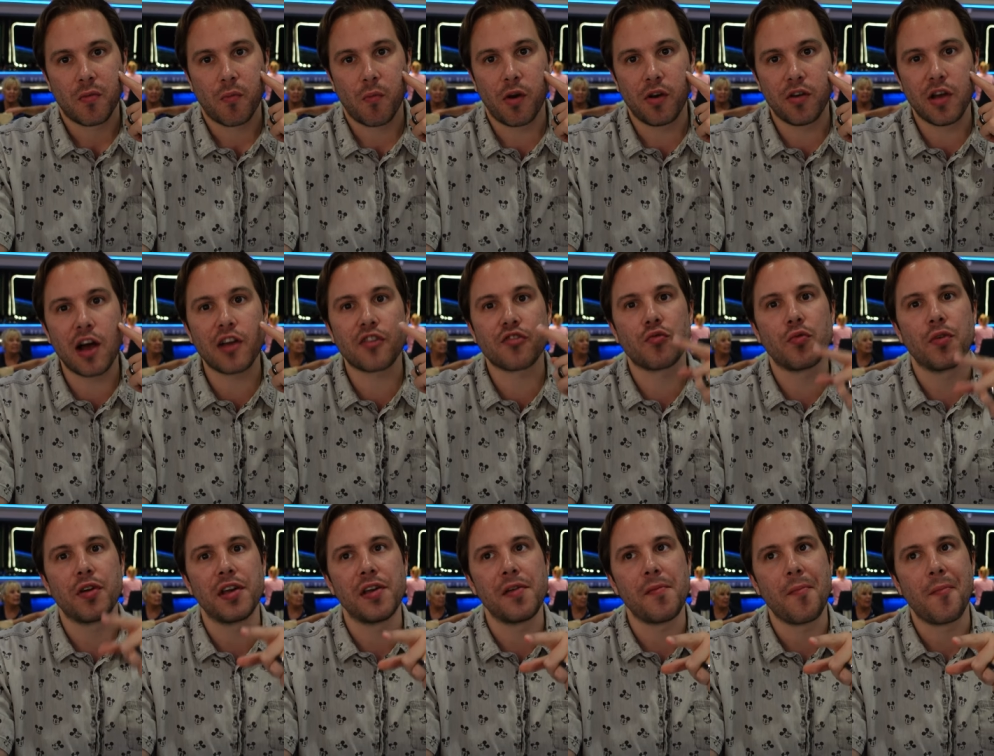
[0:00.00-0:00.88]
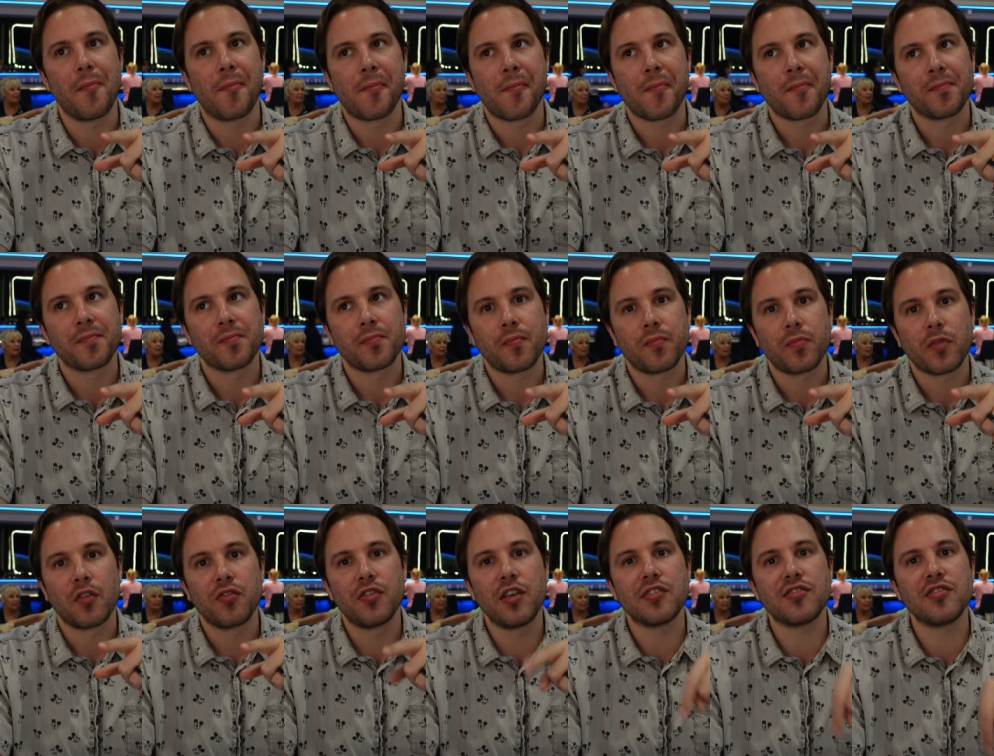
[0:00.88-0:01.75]
Well, actually,
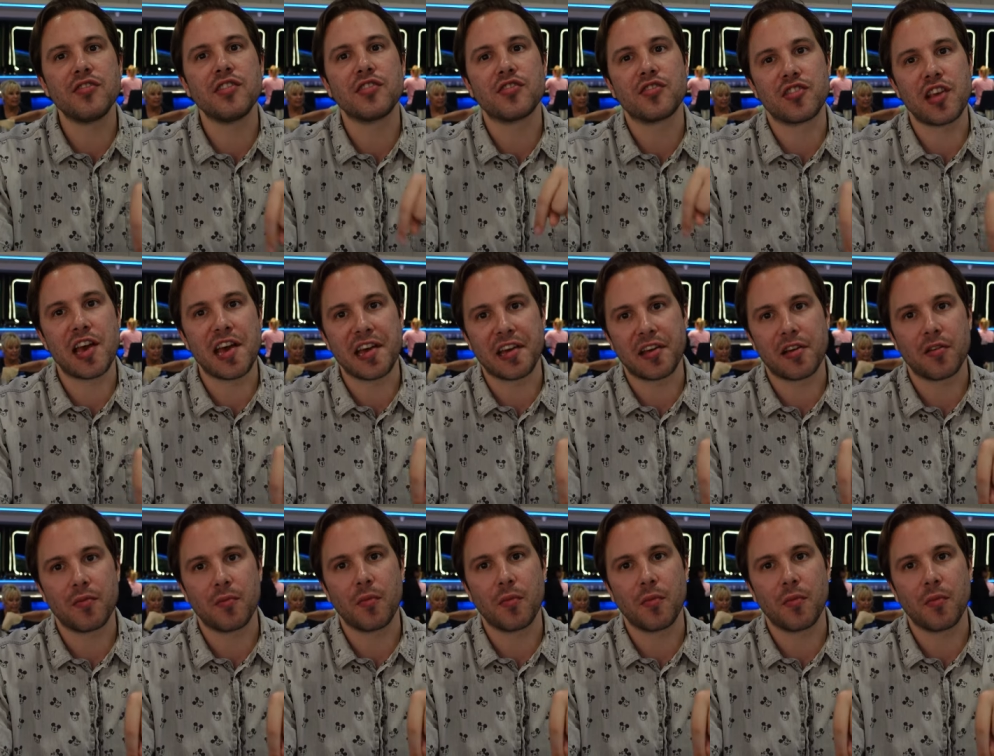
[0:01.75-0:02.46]
this and the steak.